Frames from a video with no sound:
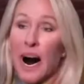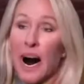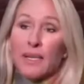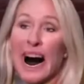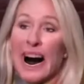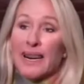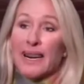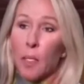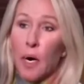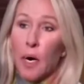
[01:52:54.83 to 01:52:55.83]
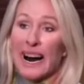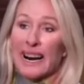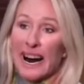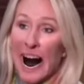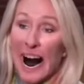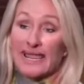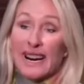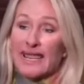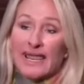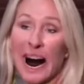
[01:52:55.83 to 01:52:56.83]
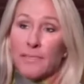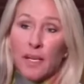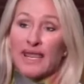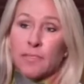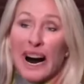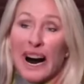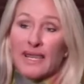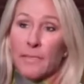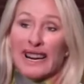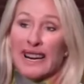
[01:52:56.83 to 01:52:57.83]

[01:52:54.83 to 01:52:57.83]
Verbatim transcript: Okay, everyone. It's accept responsibility